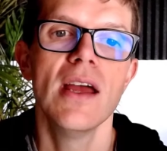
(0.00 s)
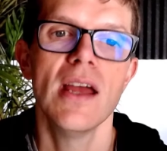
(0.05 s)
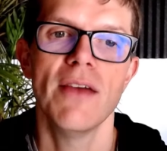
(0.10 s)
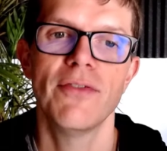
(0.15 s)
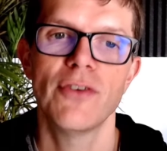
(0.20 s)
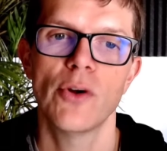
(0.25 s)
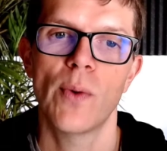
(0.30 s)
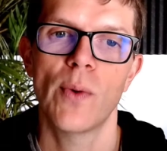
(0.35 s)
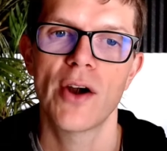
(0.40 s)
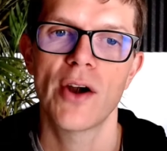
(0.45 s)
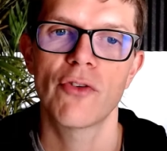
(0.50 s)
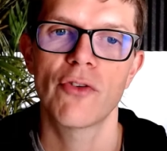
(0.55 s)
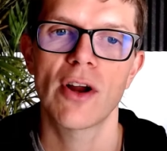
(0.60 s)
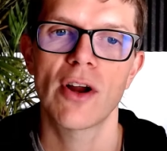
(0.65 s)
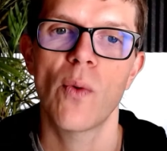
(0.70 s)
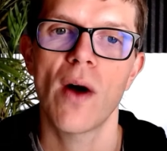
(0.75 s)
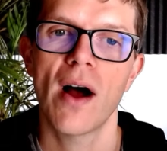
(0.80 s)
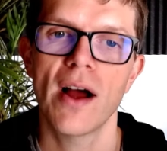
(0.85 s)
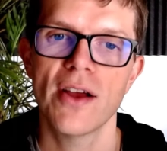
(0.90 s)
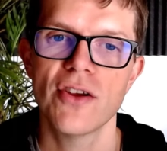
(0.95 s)
If you're
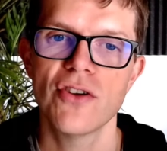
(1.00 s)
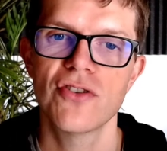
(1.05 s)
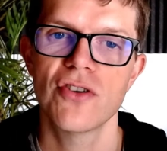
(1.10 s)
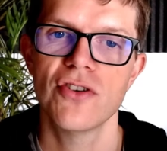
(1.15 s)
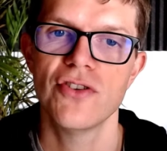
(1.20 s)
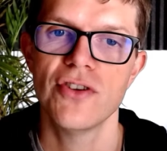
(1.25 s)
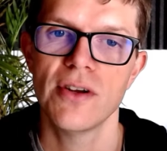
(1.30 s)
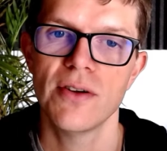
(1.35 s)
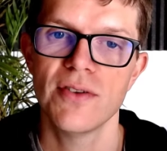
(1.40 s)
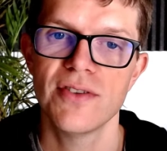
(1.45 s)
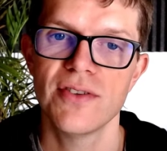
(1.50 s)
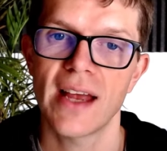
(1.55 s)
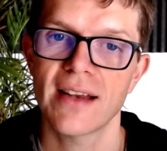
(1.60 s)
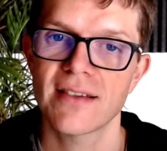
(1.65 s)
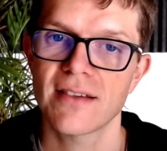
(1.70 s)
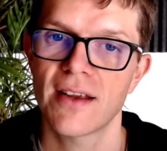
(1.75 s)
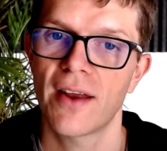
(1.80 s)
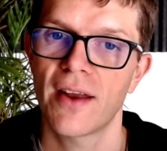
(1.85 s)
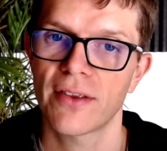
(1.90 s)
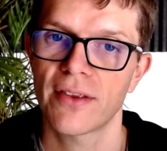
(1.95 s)
wondering why you should use
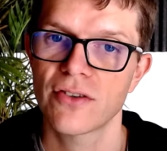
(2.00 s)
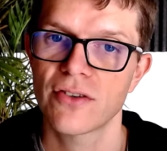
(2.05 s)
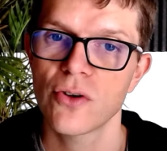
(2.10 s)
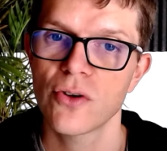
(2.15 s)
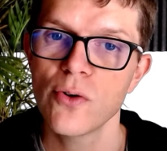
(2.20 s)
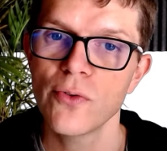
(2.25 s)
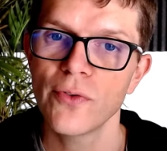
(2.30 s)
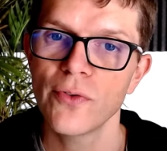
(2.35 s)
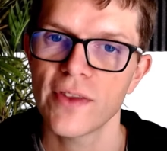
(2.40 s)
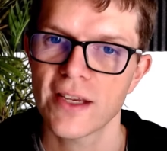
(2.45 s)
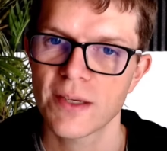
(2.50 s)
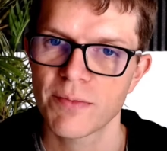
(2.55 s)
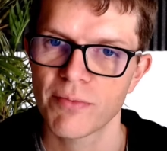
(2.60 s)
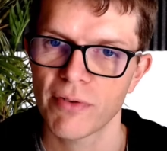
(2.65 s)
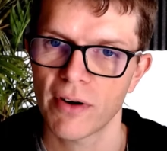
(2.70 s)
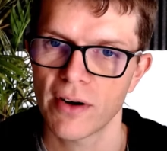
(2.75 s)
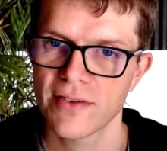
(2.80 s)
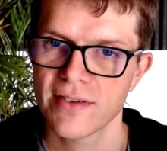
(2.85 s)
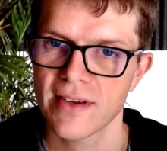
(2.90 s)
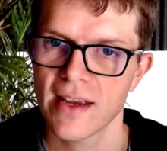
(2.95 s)
yet another tool for this
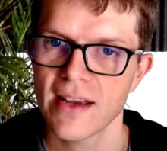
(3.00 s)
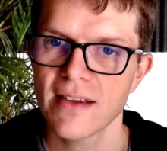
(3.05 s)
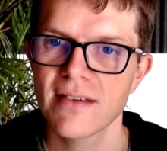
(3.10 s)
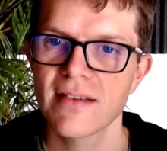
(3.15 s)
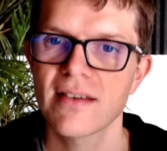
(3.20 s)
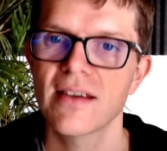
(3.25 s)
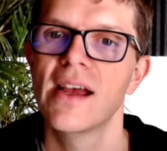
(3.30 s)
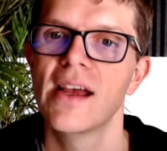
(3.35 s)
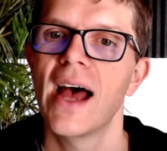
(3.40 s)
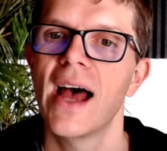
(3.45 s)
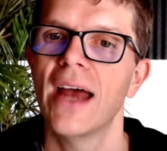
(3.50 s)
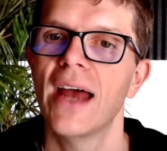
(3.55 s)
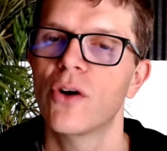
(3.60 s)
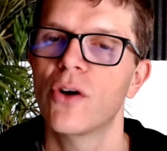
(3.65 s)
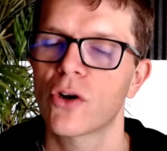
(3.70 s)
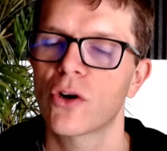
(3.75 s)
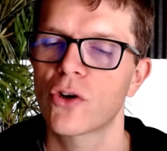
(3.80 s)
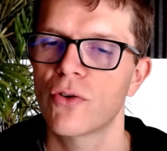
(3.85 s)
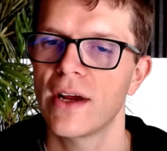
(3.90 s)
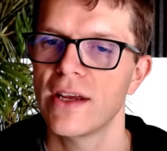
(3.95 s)
process and
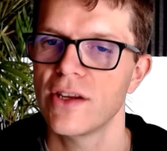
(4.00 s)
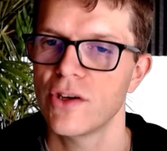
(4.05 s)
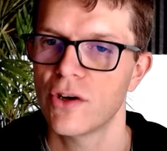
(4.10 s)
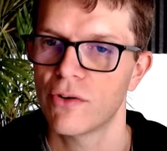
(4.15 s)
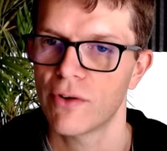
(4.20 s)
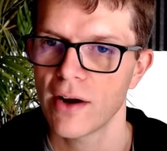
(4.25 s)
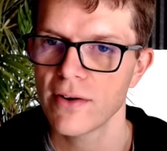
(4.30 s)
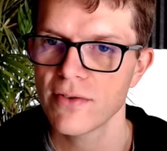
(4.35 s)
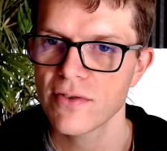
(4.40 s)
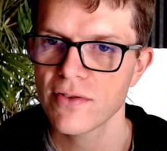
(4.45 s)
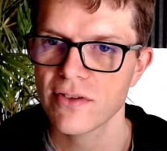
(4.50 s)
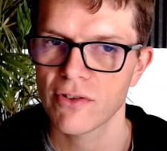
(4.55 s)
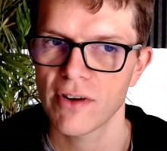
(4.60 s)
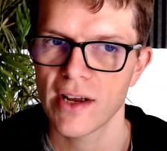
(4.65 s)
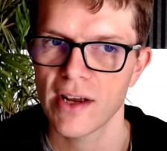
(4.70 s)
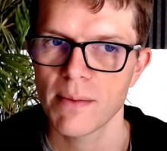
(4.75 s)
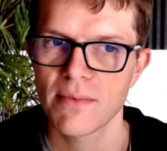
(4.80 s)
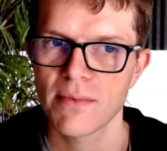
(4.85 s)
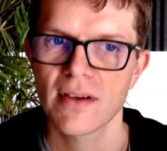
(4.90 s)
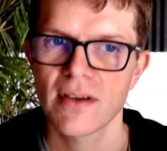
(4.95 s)
not create your own
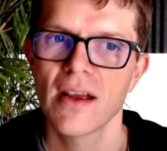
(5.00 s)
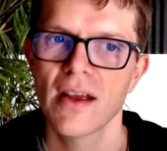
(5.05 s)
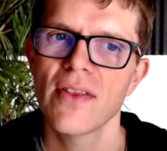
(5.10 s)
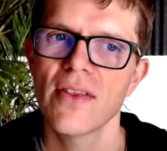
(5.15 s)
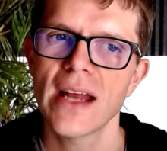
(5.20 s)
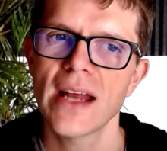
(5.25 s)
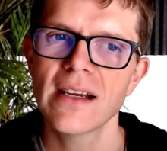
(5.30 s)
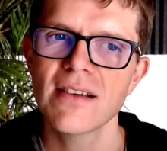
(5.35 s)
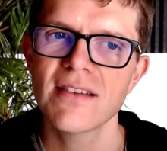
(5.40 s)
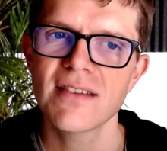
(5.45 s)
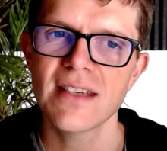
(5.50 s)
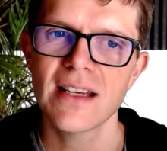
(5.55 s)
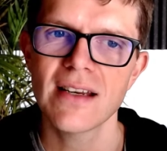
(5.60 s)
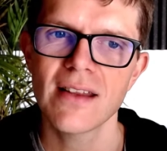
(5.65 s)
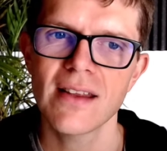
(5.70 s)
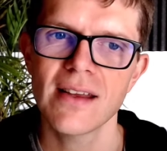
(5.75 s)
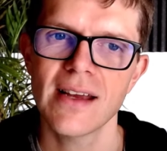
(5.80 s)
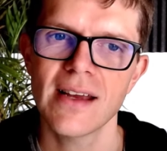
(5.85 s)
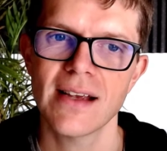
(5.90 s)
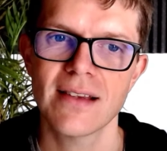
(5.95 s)
script, then
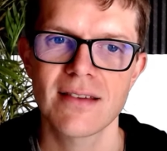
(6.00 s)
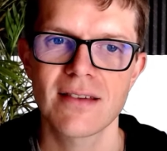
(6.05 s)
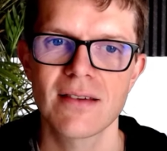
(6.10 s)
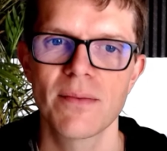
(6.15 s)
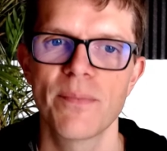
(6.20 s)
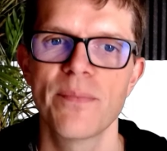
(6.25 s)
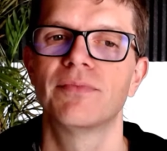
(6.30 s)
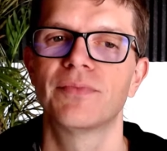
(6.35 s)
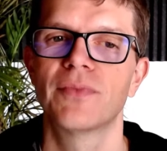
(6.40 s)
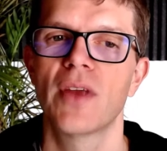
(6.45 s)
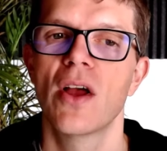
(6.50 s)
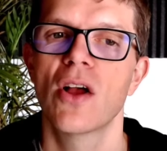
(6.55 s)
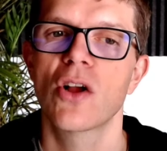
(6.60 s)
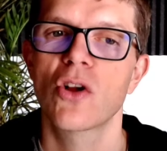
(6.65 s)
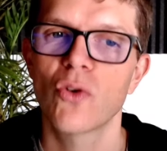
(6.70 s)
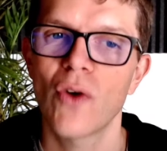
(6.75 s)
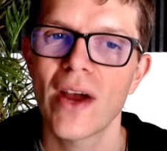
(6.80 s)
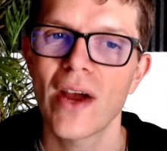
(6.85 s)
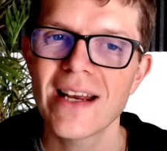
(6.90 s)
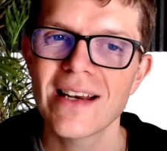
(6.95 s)
consider this.
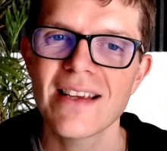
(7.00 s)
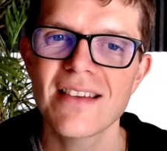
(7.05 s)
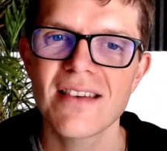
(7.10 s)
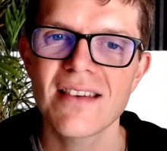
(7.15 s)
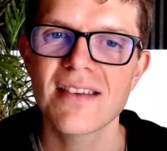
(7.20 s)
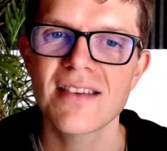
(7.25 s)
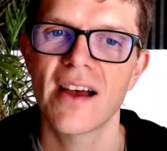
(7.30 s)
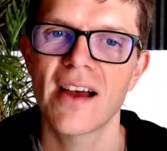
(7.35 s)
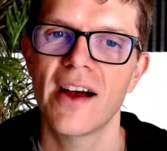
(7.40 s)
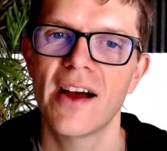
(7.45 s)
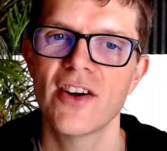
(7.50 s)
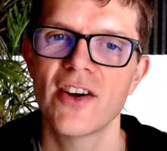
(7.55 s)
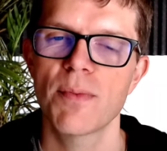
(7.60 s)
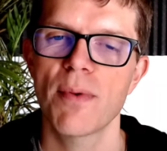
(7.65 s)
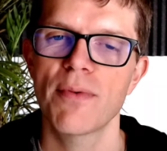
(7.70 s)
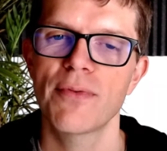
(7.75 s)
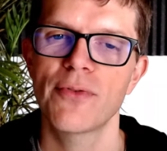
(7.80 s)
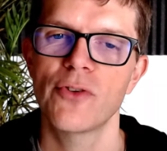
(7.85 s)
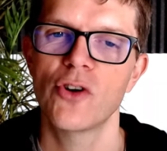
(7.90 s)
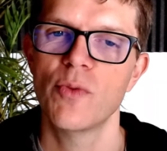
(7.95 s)
Gradle is designed to
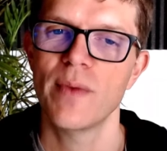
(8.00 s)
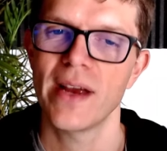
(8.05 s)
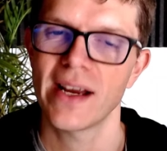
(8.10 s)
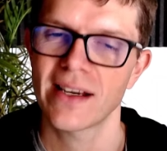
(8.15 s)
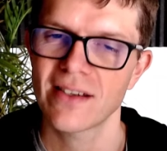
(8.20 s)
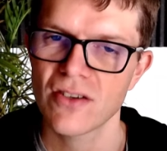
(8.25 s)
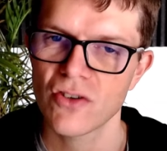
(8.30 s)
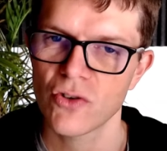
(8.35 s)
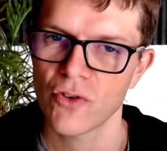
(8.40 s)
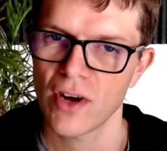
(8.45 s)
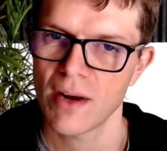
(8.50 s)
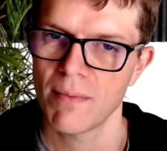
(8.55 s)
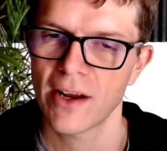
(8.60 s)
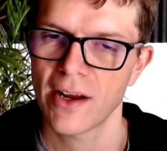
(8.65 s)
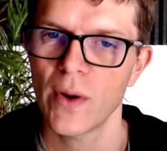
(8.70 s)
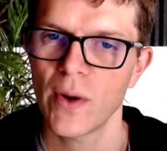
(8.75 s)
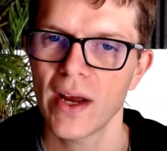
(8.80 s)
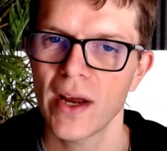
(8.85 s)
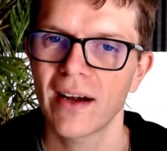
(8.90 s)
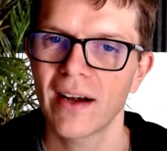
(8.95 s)
perform extremely
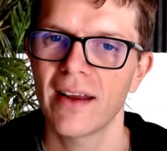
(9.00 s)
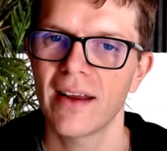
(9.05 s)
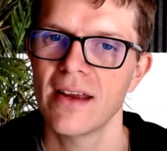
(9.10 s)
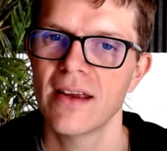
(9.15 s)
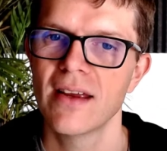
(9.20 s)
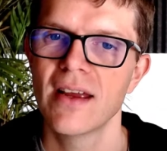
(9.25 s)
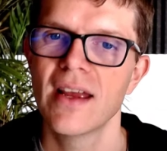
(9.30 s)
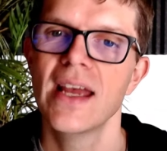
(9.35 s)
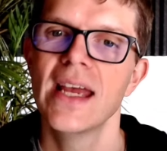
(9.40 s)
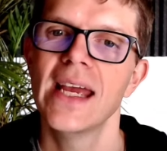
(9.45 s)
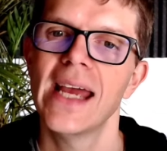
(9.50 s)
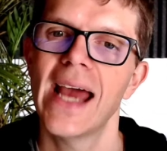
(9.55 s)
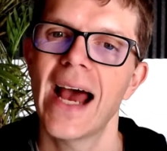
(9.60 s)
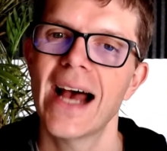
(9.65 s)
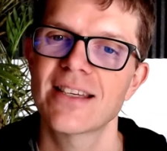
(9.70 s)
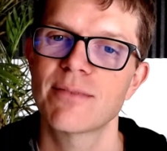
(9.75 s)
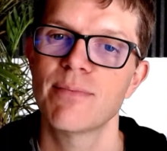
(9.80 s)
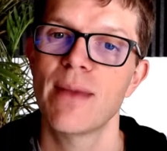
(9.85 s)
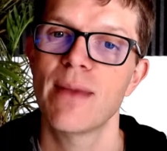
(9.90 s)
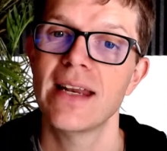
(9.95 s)
quickly. It
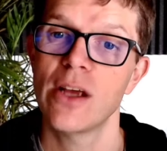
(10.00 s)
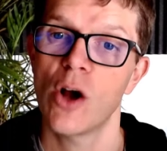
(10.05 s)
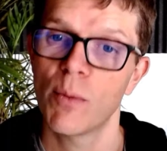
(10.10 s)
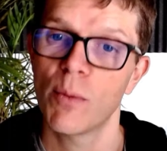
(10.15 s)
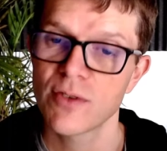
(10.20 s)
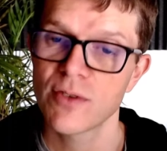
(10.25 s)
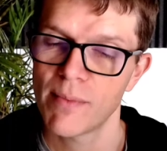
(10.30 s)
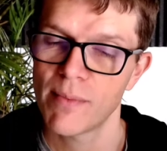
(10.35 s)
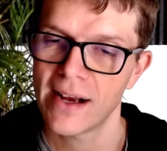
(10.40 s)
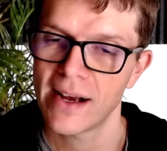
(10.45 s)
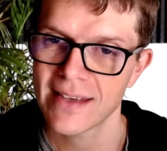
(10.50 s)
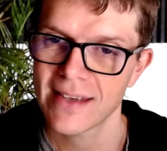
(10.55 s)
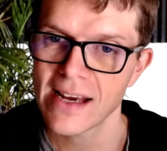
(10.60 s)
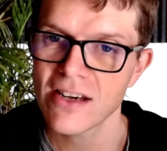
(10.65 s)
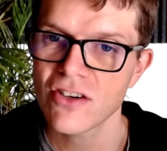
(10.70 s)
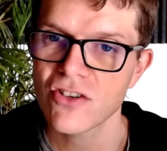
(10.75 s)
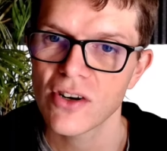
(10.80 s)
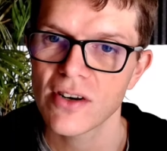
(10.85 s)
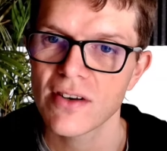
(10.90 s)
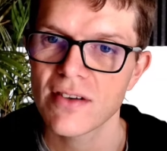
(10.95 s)
has many
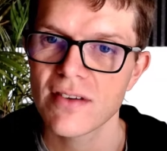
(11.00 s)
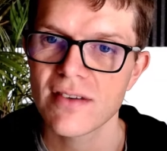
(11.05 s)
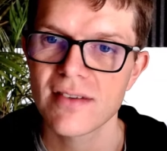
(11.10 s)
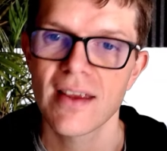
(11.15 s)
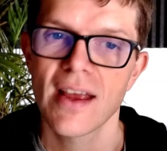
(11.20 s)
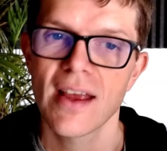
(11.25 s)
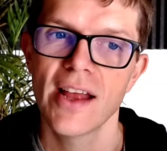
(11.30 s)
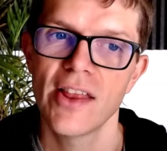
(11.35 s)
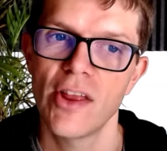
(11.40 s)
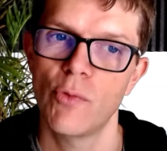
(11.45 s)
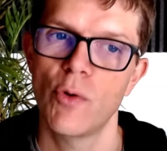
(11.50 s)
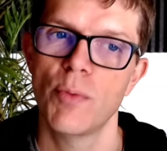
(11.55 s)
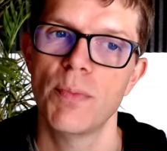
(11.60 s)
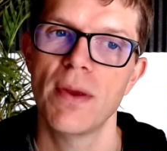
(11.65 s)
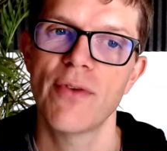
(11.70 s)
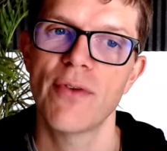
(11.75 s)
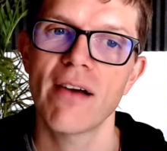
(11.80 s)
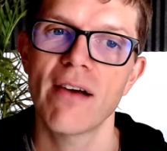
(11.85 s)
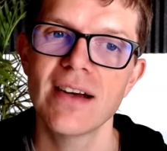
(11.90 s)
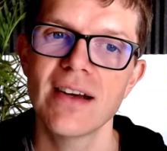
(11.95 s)
optimizations that would
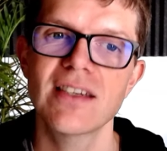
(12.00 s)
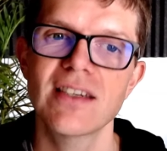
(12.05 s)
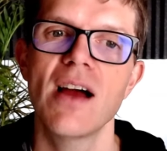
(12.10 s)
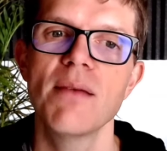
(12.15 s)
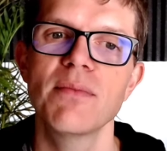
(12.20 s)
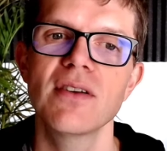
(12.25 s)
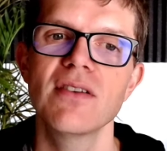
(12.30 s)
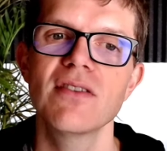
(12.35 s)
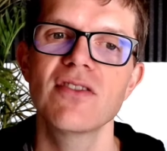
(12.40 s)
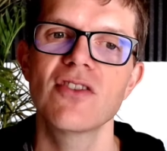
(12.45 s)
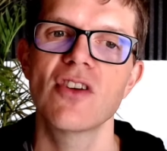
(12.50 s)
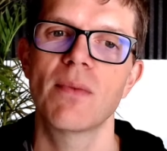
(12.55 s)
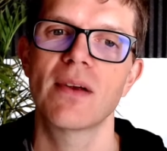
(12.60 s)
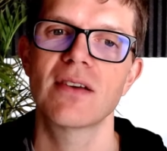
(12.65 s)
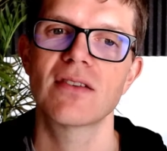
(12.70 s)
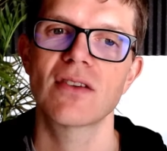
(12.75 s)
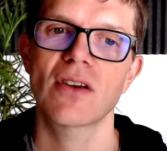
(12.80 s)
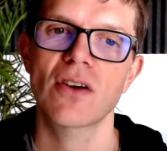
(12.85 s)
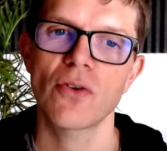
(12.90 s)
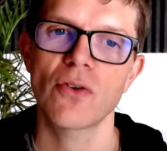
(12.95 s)
be very
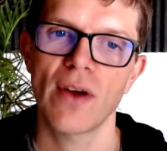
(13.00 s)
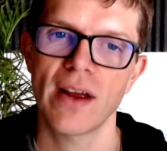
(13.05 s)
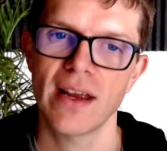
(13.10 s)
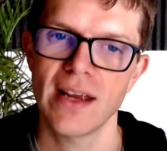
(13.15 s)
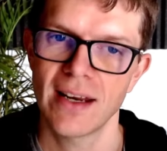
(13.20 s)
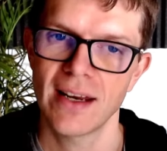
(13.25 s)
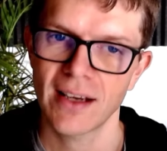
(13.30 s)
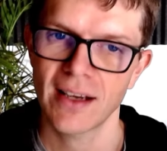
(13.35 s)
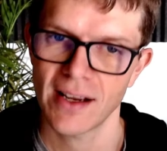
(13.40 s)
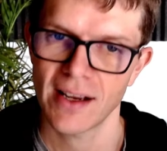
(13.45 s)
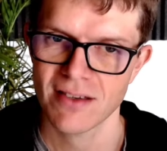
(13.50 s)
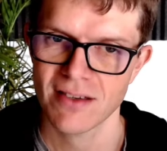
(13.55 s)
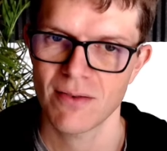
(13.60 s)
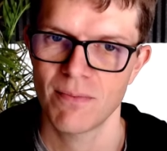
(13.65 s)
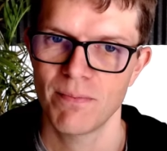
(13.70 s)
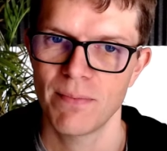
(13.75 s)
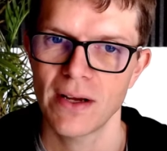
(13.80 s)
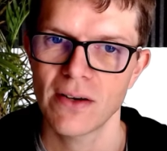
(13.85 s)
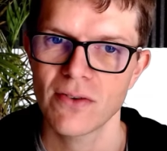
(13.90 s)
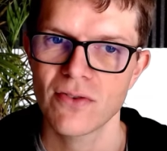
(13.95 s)
time-consuming to create in a
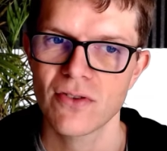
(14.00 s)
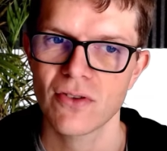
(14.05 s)
custom build